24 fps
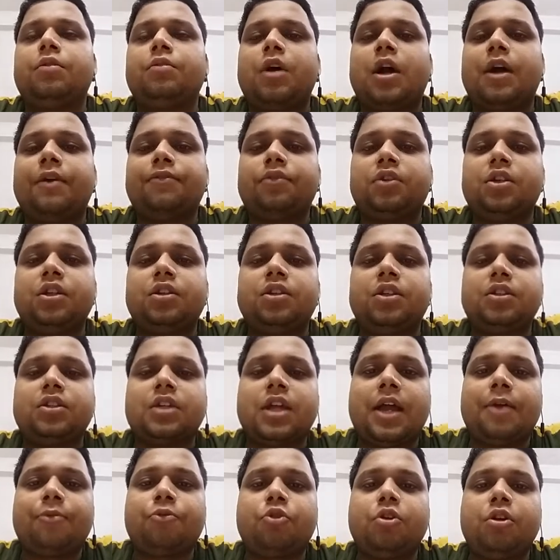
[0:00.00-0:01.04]
after this
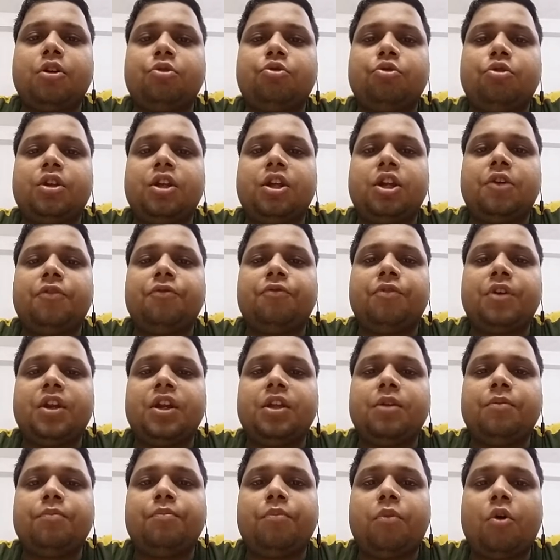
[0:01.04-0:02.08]
I am going to deal a very
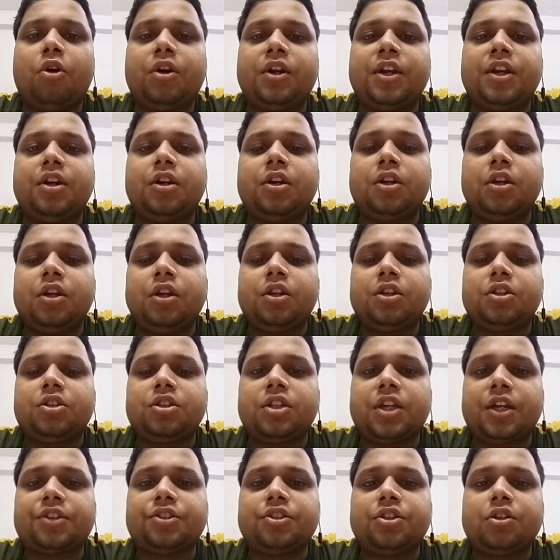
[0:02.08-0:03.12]
important
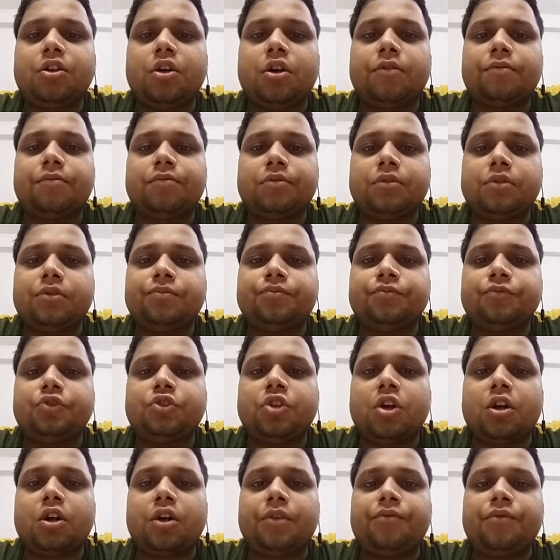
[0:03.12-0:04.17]
section of
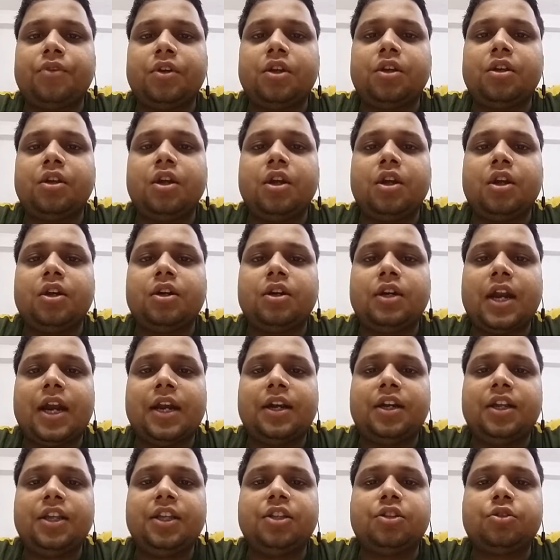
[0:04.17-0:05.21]
geography
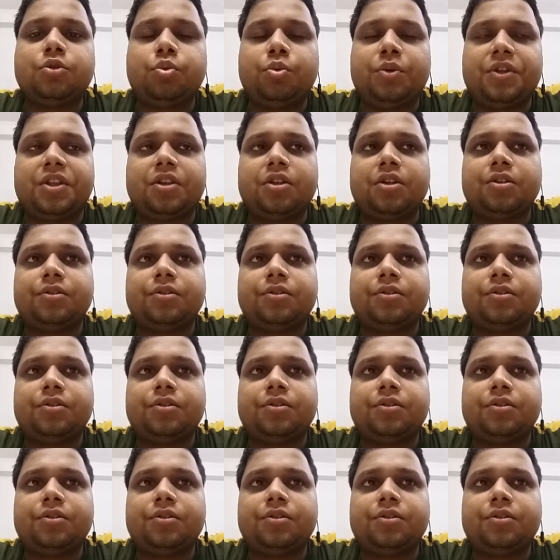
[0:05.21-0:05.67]
that deals with